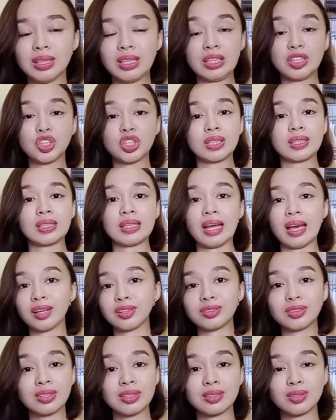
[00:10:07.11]
She's an
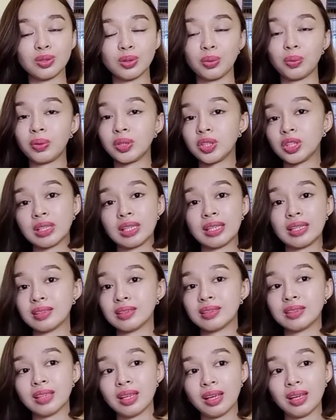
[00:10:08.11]
actress, so what can I
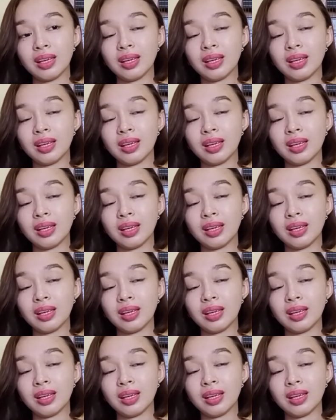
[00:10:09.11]
say?